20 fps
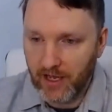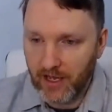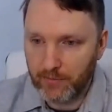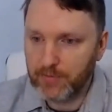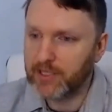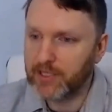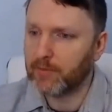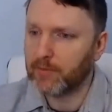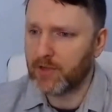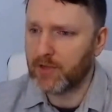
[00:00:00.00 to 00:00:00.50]

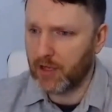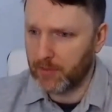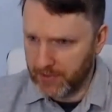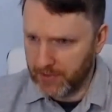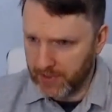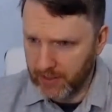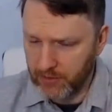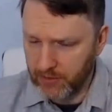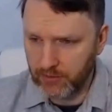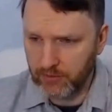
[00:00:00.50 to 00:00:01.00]
Sometimes
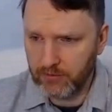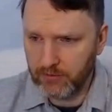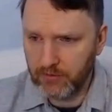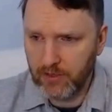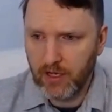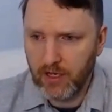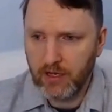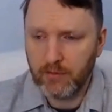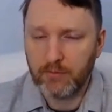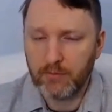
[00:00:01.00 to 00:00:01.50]
they do,
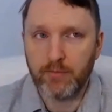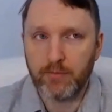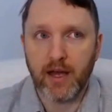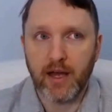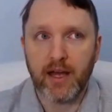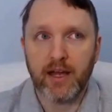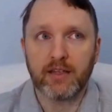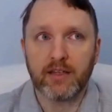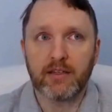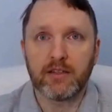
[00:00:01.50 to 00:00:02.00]

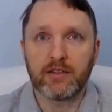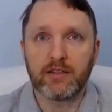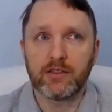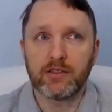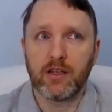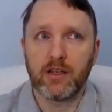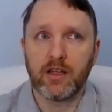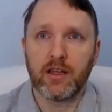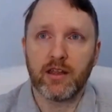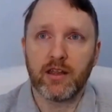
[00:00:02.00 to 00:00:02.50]
but
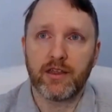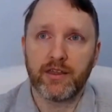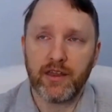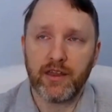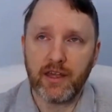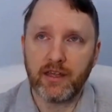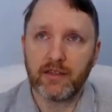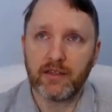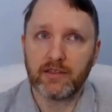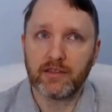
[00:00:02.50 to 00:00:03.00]

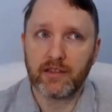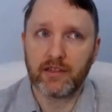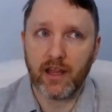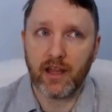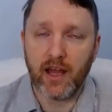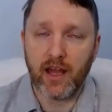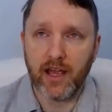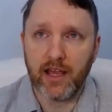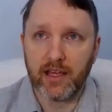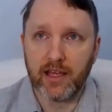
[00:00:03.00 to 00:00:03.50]
things
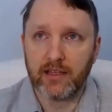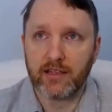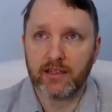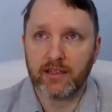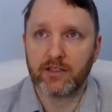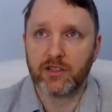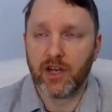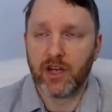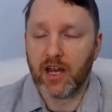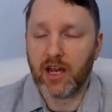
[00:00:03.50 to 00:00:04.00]
like
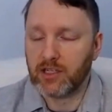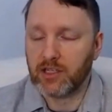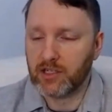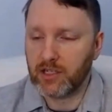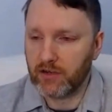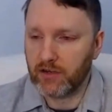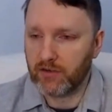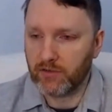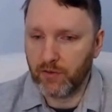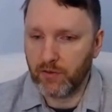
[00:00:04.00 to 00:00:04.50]

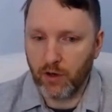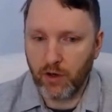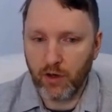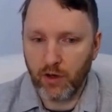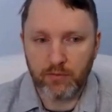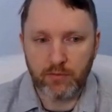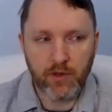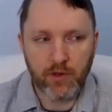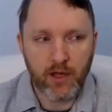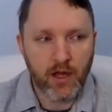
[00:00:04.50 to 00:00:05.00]
changing
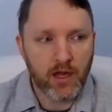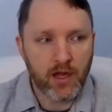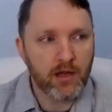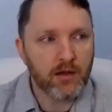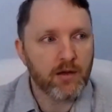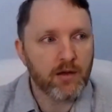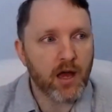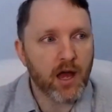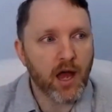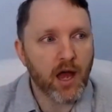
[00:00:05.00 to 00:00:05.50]
from
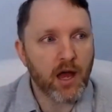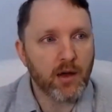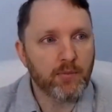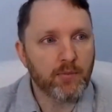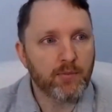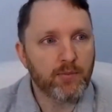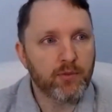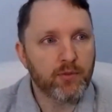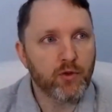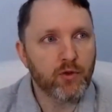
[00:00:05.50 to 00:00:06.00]

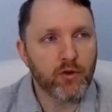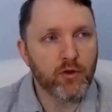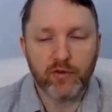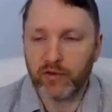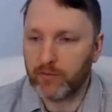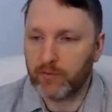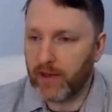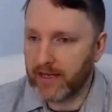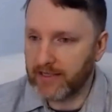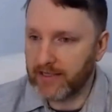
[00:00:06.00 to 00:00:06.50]

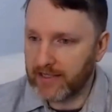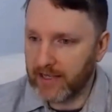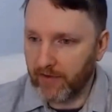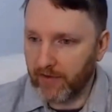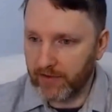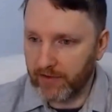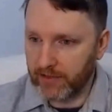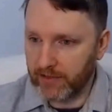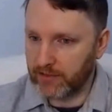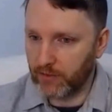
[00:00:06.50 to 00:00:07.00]
approval-based
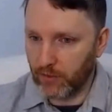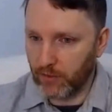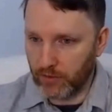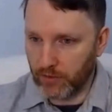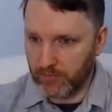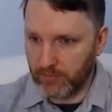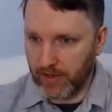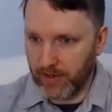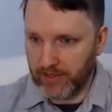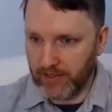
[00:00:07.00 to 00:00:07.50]
governance to
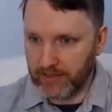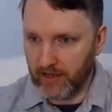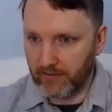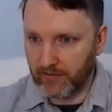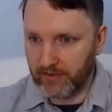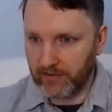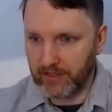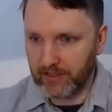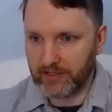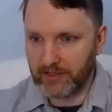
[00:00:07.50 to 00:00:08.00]
audit-based
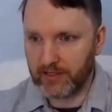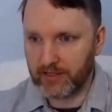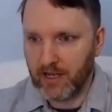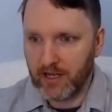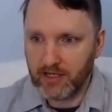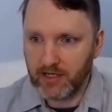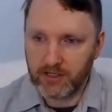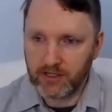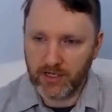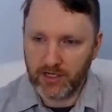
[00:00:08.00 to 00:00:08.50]
governance,
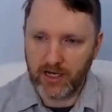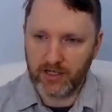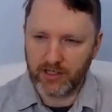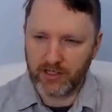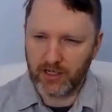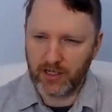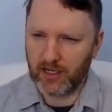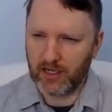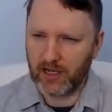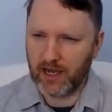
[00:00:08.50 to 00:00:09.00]

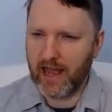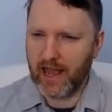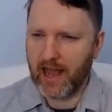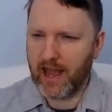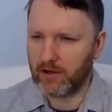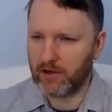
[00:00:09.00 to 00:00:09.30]
changing how